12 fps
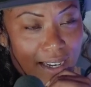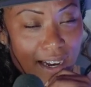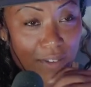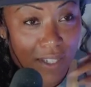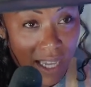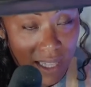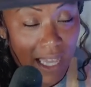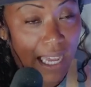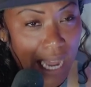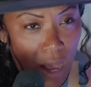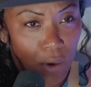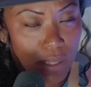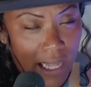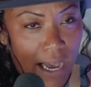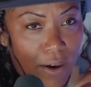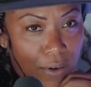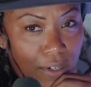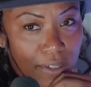I've said that out
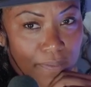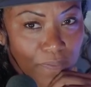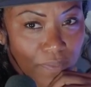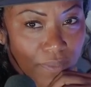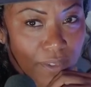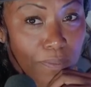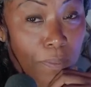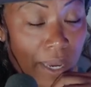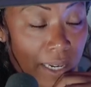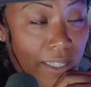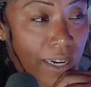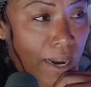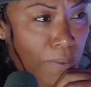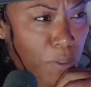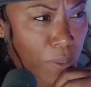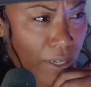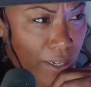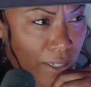loud many times
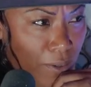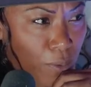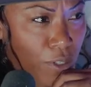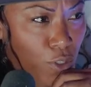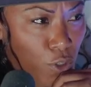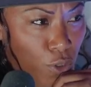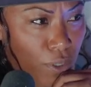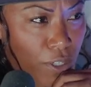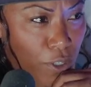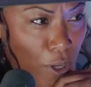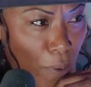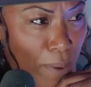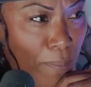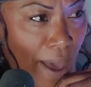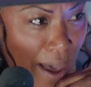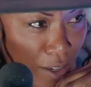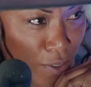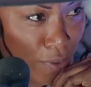because it was truly so
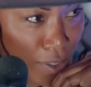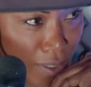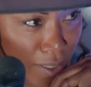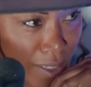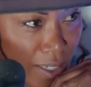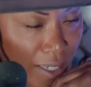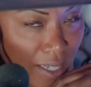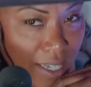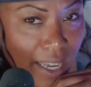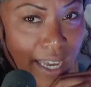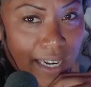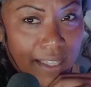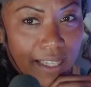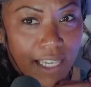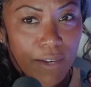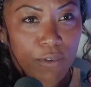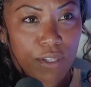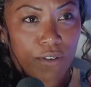impactful. Mm-hmm. And I think
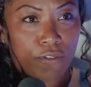it was the